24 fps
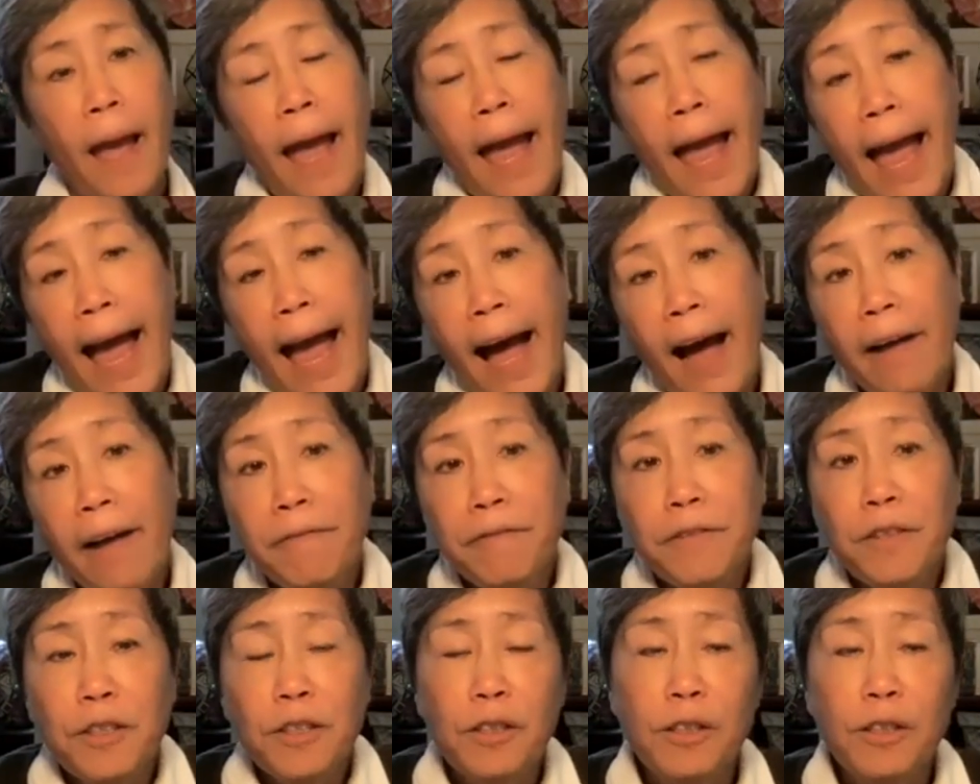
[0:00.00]

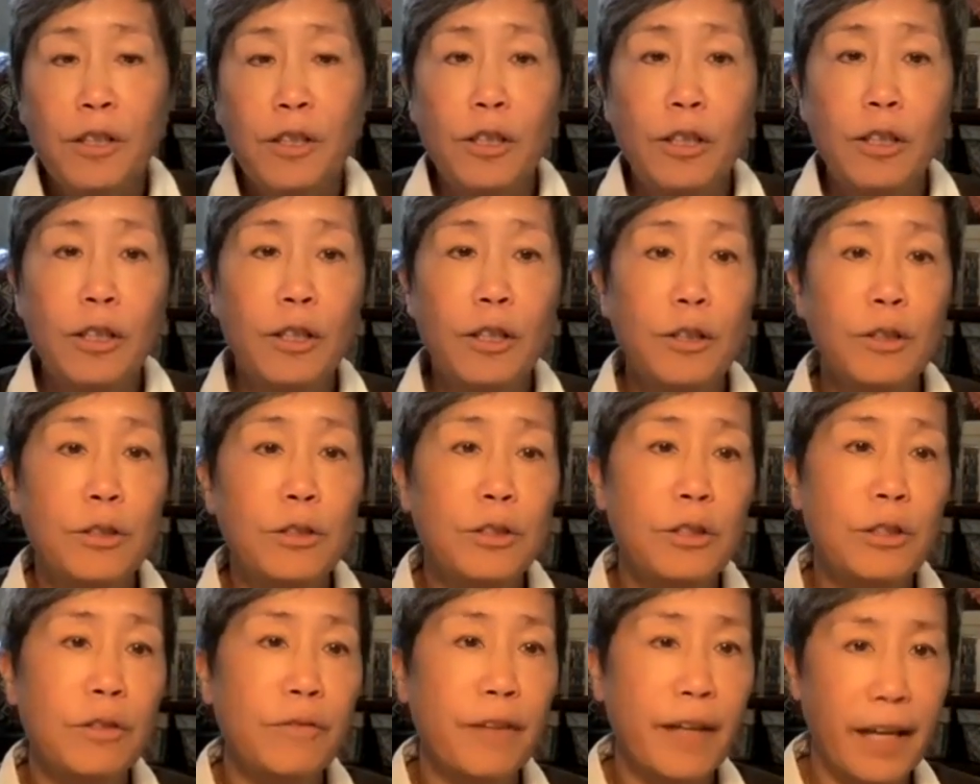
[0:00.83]
after the close
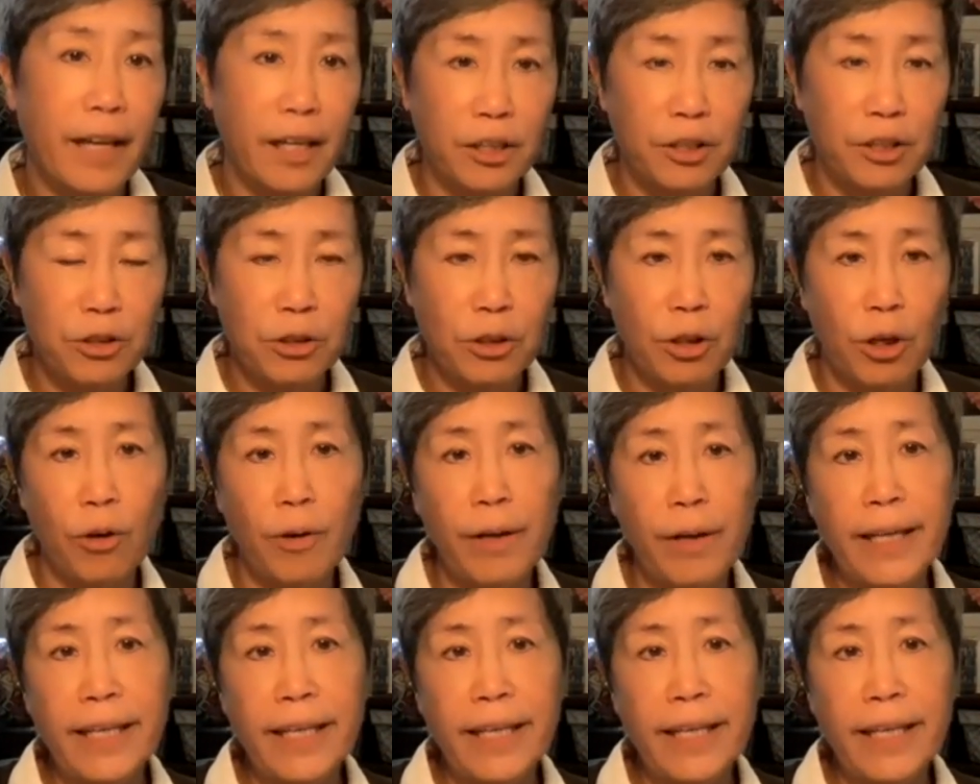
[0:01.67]
of escrow